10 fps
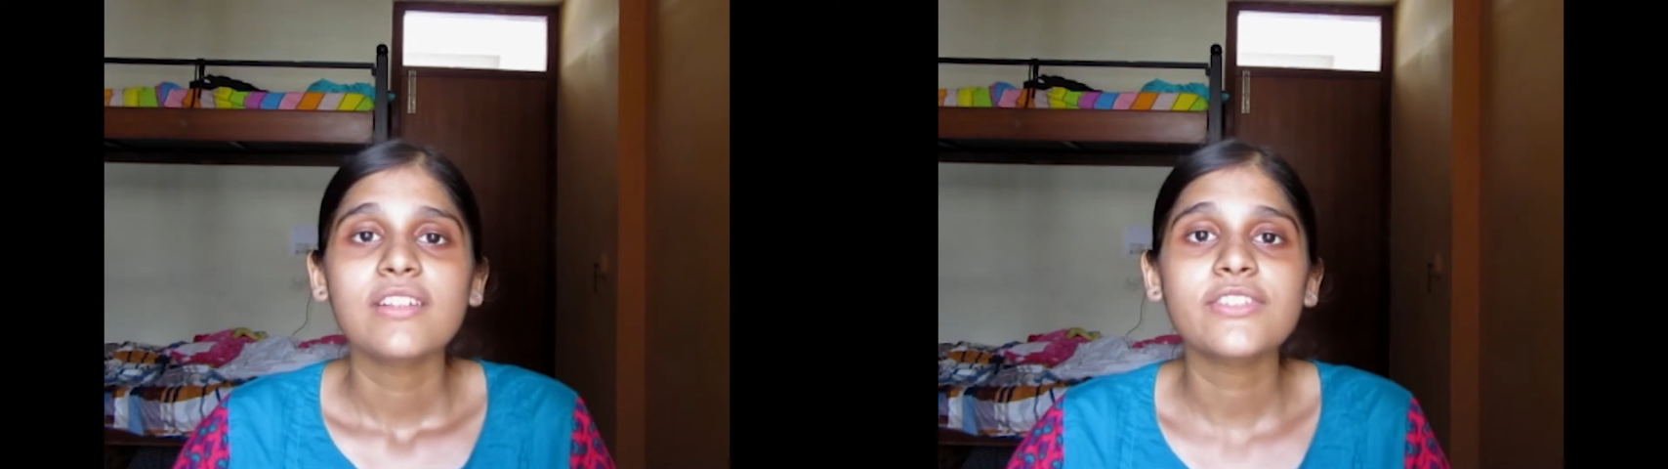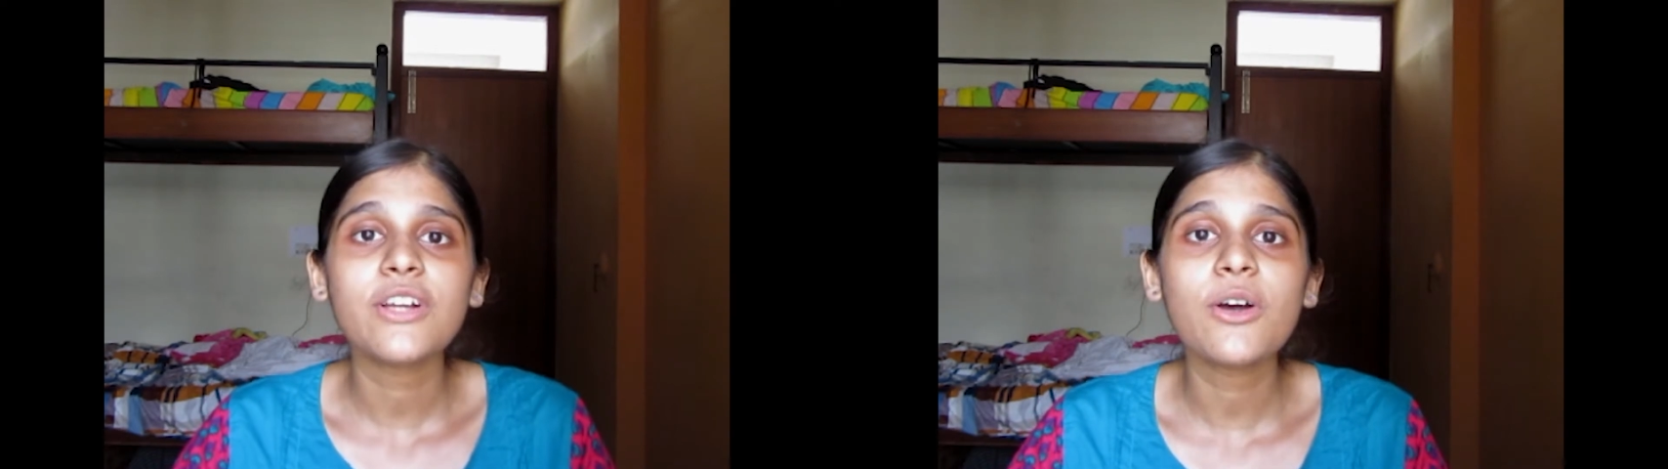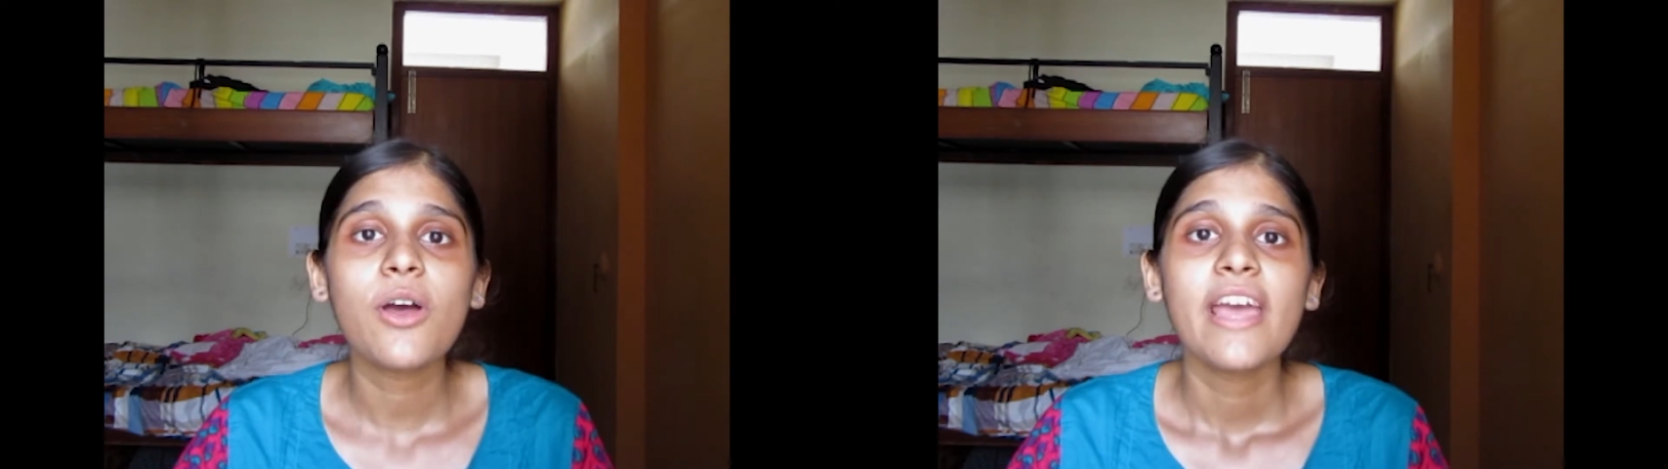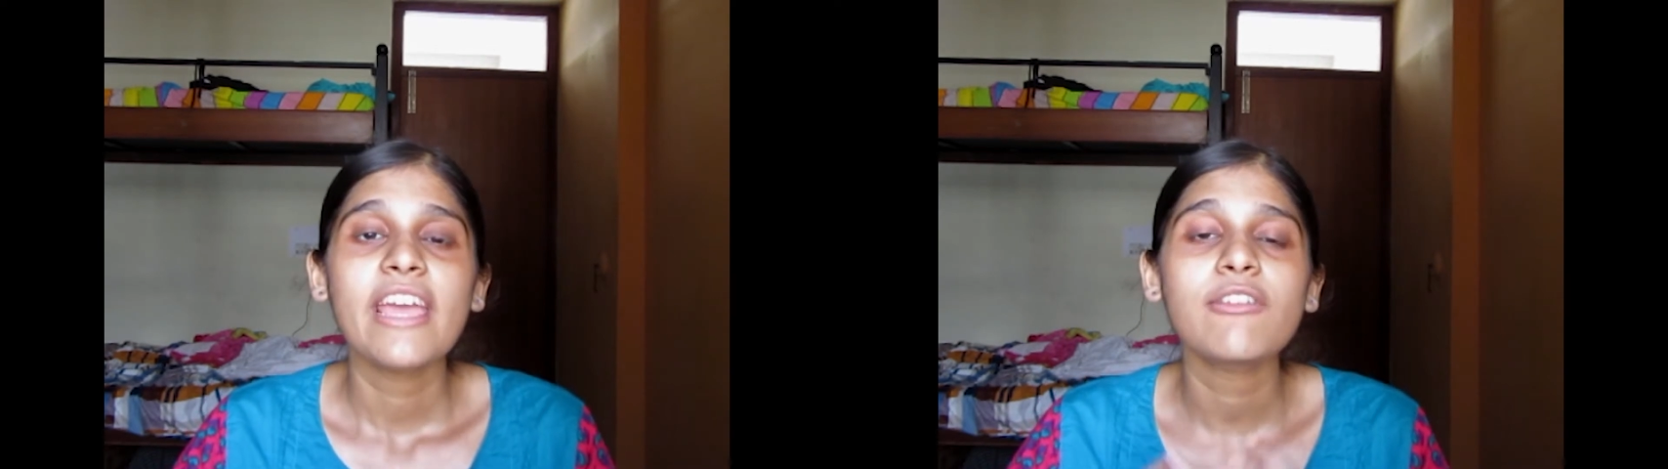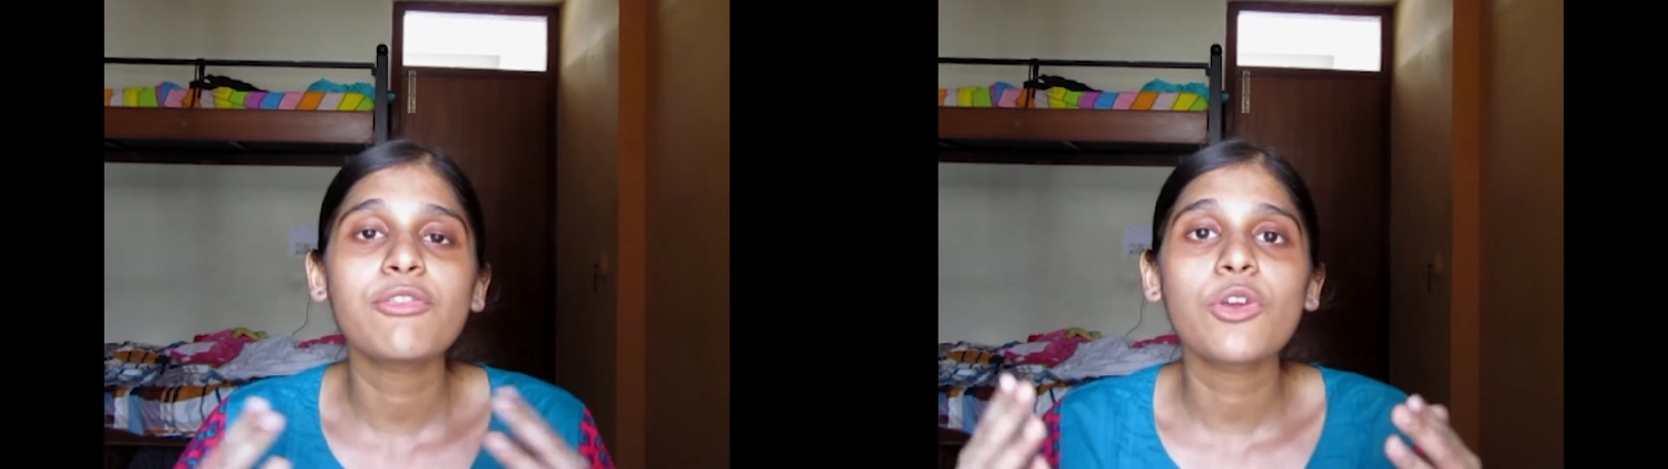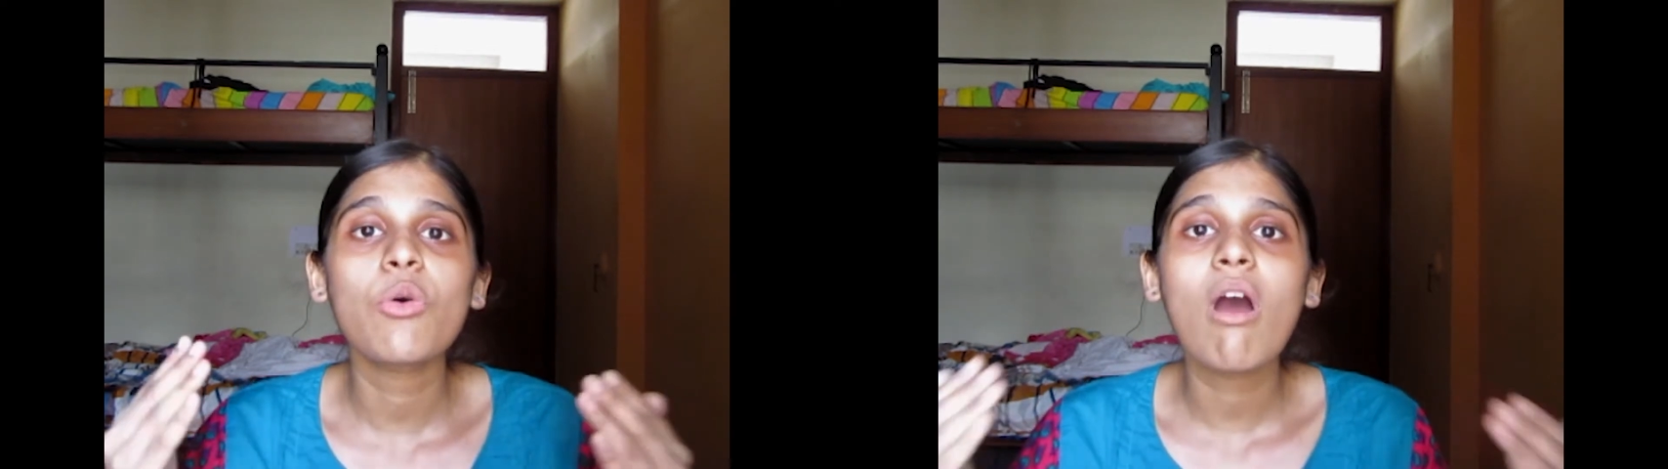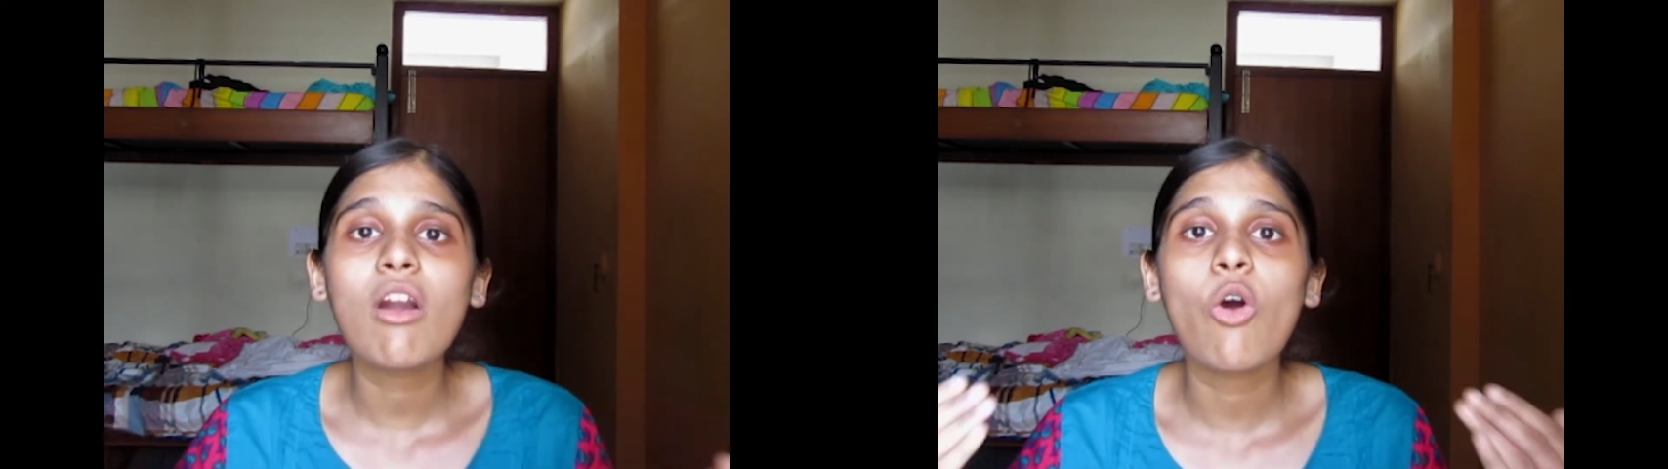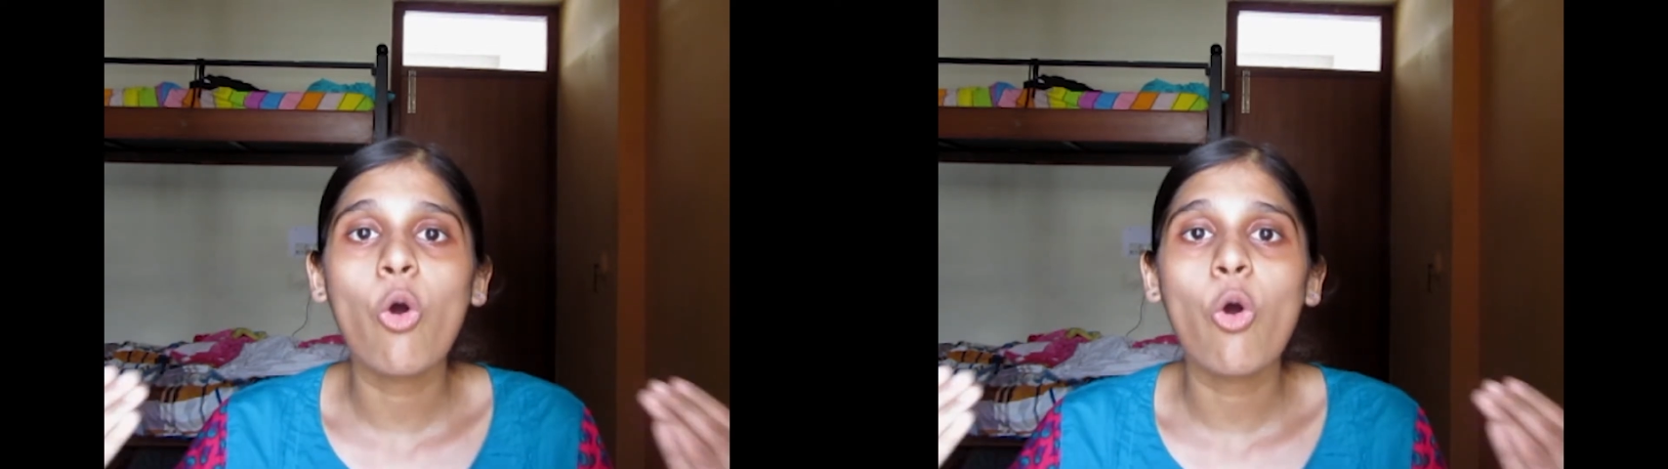So if you are